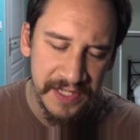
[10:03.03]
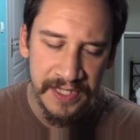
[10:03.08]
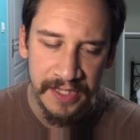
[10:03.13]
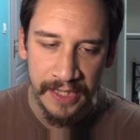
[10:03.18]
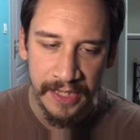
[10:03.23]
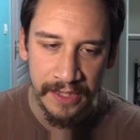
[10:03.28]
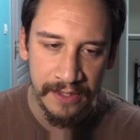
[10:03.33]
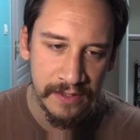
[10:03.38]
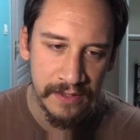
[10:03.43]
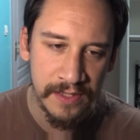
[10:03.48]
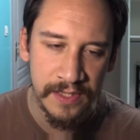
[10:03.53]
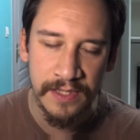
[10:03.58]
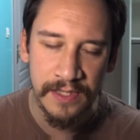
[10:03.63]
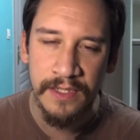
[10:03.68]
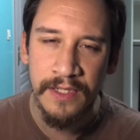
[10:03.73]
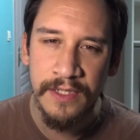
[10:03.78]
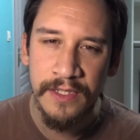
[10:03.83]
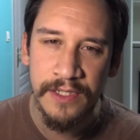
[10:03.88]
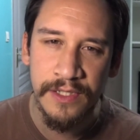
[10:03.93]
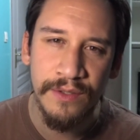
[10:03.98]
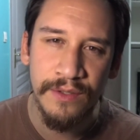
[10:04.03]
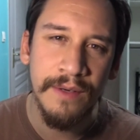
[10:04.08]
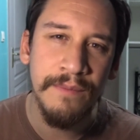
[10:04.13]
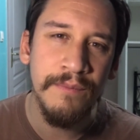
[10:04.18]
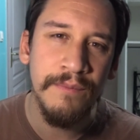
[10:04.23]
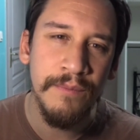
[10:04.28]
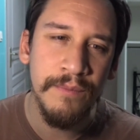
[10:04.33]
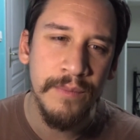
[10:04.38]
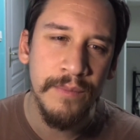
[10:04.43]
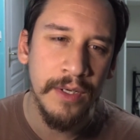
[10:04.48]
the 6th.
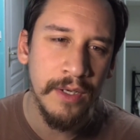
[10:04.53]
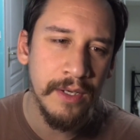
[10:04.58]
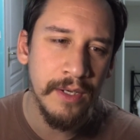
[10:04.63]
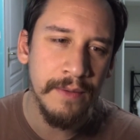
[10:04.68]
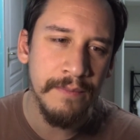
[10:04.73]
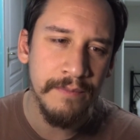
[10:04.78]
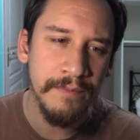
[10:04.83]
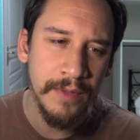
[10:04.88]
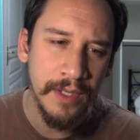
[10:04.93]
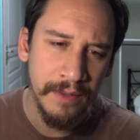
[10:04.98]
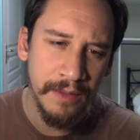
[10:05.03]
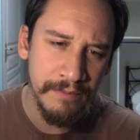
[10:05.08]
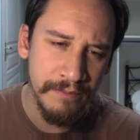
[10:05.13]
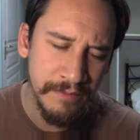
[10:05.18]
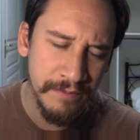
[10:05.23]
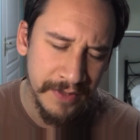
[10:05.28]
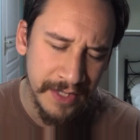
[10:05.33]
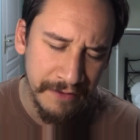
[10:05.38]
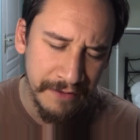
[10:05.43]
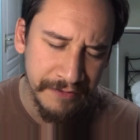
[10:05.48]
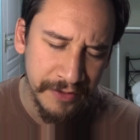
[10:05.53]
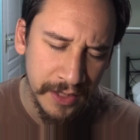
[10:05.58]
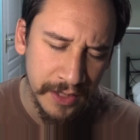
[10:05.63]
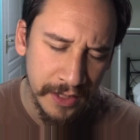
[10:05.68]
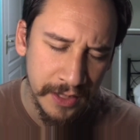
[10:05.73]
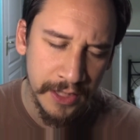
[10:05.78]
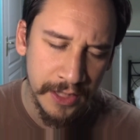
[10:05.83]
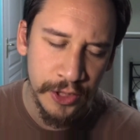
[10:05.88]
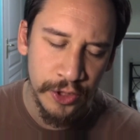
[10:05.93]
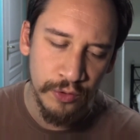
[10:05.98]
So I'm
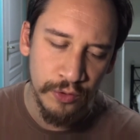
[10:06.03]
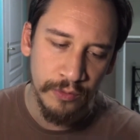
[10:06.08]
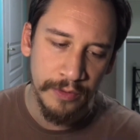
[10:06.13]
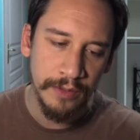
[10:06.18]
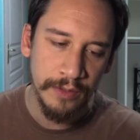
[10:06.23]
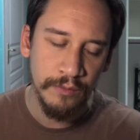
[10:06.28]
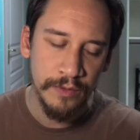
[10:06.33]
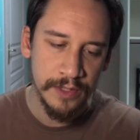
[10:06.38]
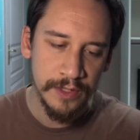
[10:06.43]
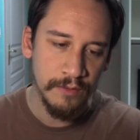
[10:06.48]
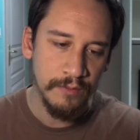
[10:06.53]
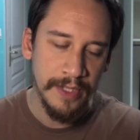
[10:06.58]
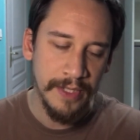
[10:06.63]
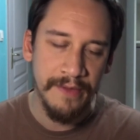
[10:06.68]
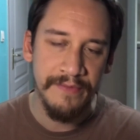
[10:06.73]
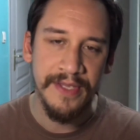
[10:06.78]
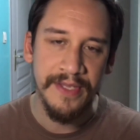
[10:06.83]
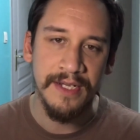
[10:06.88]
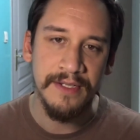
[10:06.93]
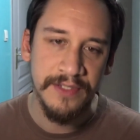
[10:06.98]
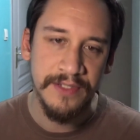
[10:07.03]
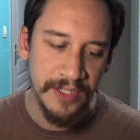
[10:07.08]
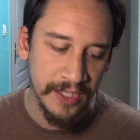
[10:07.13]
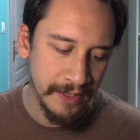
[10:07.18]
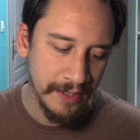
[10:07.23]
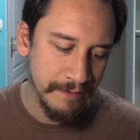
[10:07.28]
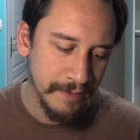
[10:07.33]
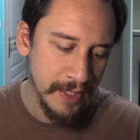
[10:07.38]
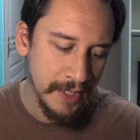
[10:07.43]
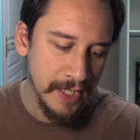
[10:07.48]
definitely sure it was around that
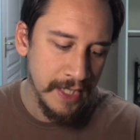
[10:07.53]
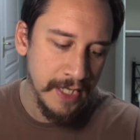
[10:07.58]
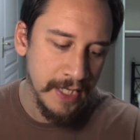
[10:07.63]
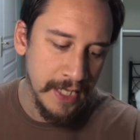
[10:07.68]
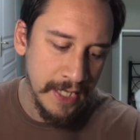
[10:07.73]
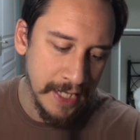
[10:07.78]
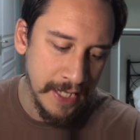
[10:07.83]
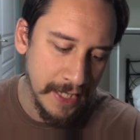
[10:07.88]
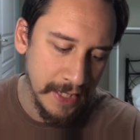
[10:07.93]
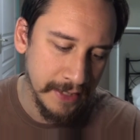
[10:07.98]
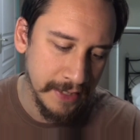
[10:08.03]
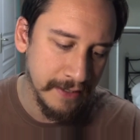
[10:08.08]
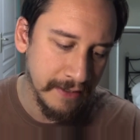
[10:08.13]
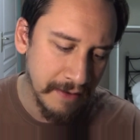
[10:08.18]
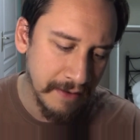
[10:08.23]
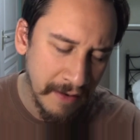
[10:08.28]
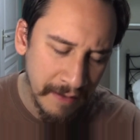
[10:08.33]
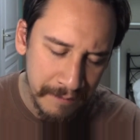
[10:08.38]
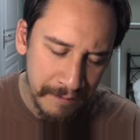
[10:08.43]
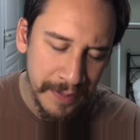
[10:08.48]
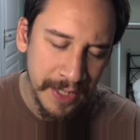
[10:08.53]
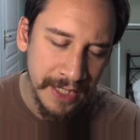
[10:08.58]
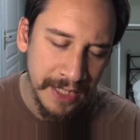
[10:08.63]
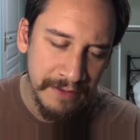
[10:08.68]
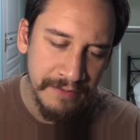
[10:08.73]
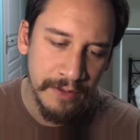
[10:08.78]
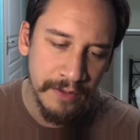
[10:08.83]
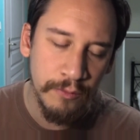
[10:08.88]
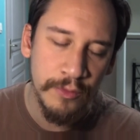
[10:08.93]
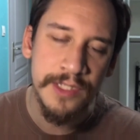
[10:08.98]
time, and I
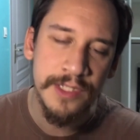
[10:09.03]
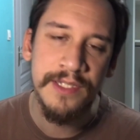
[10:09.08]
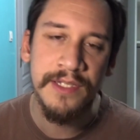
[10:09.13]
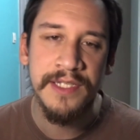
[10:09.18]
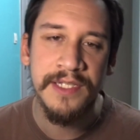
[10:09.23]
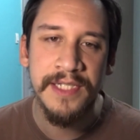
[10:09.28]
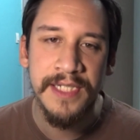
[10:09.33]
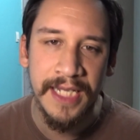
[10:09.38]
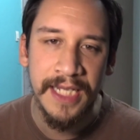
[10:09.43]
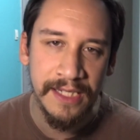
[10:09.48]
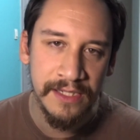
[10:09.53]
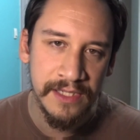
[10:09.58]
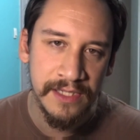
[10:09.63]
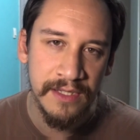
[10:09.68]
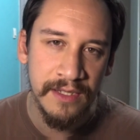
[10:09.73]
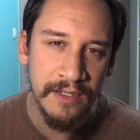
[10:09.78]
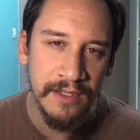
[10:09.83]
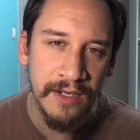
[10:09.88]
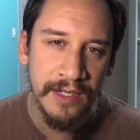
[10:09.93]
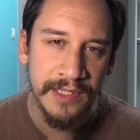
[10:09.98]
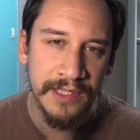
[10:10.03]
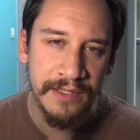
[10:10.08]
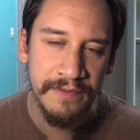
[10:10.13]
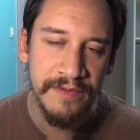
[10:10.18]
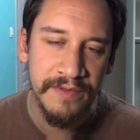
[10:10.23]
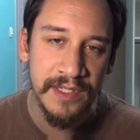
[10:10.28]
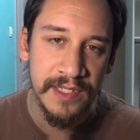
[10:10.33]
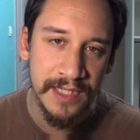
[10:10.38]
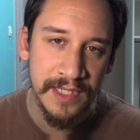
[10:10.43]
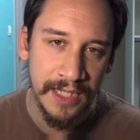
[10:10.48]
believe it was the 6th, the night
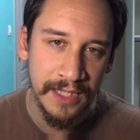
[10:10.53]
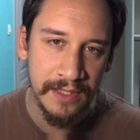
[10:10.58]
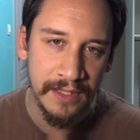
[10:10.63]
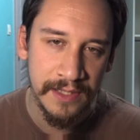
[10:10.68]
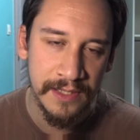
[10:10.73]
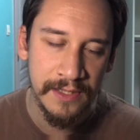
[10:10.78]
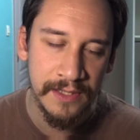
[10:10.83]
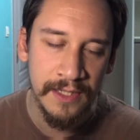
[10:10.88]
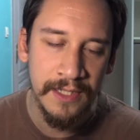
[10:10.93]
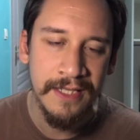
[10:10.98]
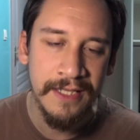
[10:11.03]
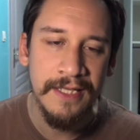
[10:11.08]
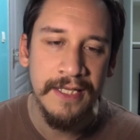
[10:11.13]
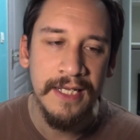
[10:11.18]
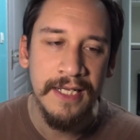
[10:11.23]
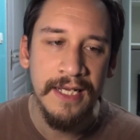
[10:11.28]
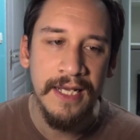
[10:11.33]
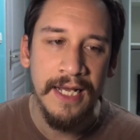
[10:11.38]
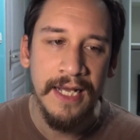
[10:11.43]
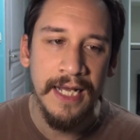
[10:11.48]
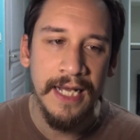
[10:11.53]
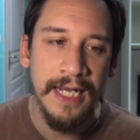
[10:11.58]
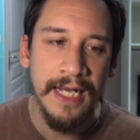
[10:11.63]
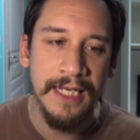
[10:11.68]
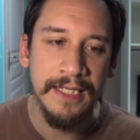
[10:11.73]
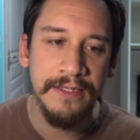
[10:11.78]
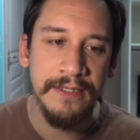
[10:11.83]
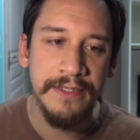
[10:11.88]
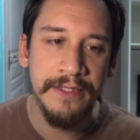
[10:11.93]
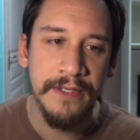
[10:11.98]
of the 6th.
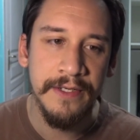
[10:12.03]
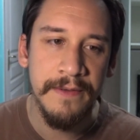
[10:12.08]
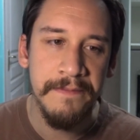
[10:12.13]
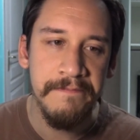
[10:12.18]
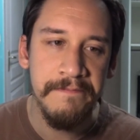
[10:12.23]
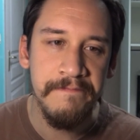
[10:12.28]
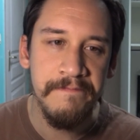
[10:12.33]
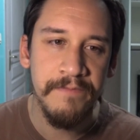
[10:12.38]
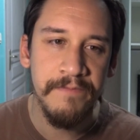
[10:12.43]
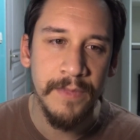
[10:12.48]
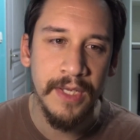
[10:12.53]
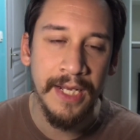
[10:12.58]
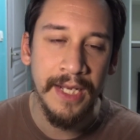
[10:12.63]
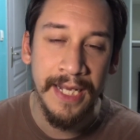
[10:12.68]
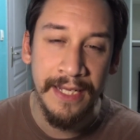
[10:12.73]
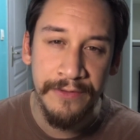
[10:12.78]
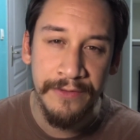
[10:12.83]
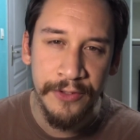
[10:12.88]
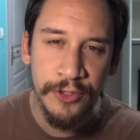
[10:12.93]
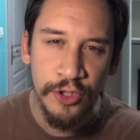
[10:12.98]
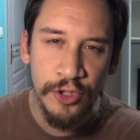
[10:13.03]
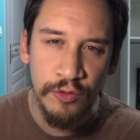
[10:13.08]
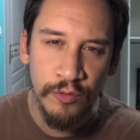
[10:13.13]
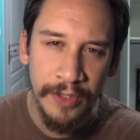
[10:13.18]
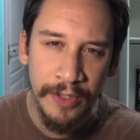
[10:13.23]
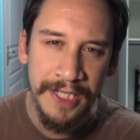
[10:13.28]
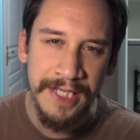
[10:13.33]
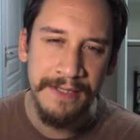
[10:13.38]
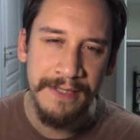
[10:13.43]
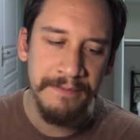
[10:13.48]
And I had the
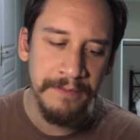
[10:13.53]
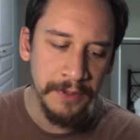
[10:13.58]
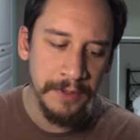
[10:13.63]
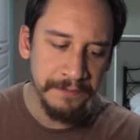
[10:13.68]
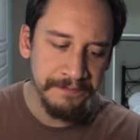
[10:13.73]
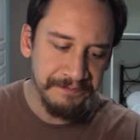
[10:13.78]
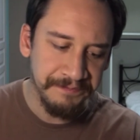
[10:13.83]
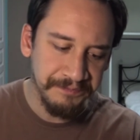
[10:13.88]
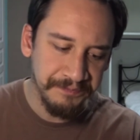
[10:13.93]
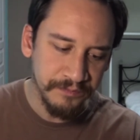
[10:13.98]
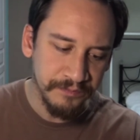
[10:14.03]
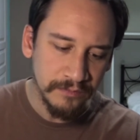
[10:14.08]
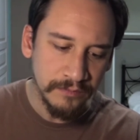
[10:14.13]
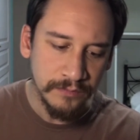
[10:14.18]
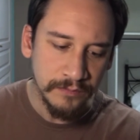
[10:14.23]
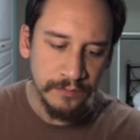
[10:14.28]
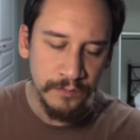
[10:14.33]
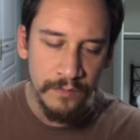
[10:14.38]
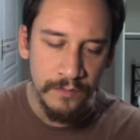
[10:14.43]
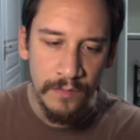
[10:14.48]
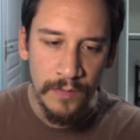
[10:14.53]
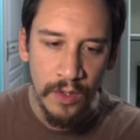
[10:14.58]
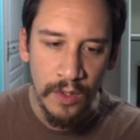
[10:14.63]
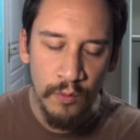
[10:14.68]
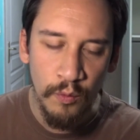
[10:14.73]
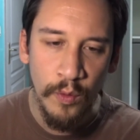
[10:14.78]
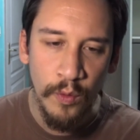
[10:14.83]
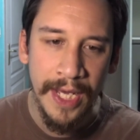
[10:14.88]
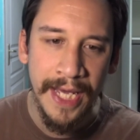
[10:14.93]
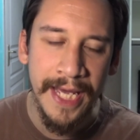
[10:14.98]
dream
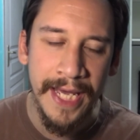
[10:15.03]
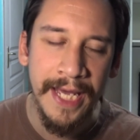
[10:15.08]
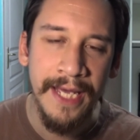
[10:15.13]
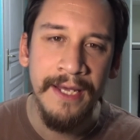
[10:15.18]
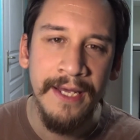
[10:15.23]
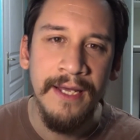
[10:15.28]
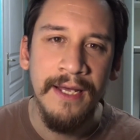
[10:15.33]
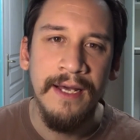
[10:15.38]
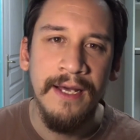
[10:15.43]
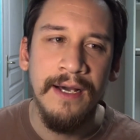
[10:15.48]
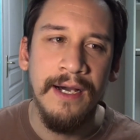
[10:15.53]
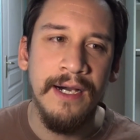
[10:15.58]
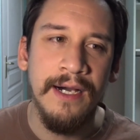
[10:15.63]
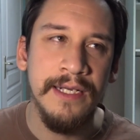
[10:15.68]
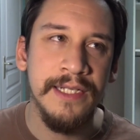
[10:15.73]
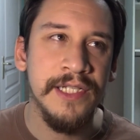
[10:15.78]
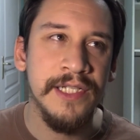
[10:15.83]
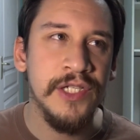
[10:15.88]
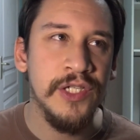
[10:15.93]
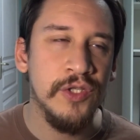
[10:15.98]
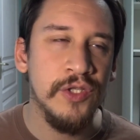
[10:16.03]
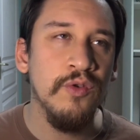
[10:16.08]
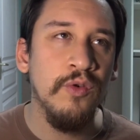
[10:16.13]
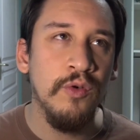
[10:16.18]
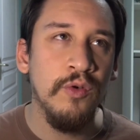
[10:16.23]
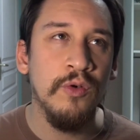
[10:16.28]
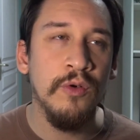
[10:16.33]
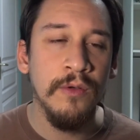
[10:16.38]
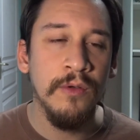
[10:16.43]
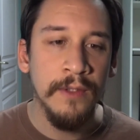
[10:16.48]
where I
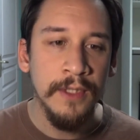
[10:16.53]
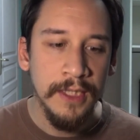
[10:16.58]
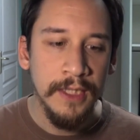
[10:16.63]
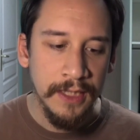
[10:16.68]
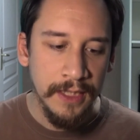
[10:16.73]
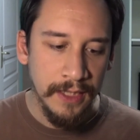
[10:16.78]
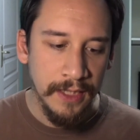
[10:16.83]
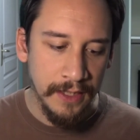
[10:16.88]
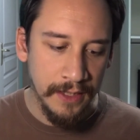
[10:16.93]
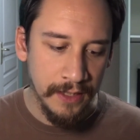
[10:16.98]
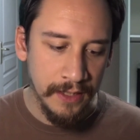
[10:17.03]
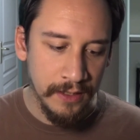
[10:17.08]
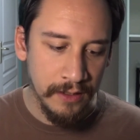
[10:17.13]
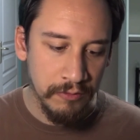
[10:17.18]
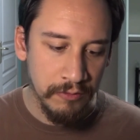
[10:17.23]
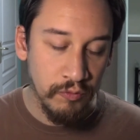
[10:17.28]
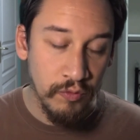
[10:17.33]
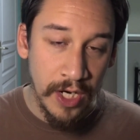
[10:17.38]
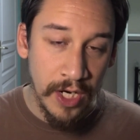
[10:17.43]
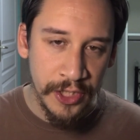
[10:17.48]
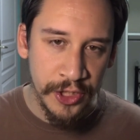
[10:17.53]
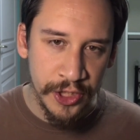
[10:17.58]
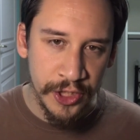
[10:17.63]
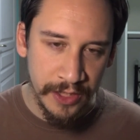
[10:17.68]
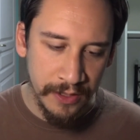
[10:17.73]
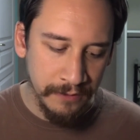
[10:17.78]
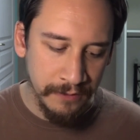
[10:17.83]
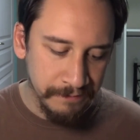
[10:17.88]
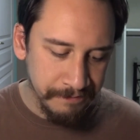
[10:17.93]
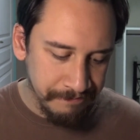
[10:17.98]
saw
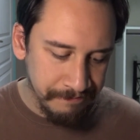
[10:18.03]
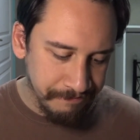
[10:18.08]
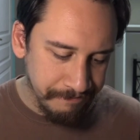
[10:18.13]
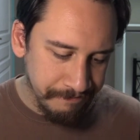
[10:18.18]
Russia,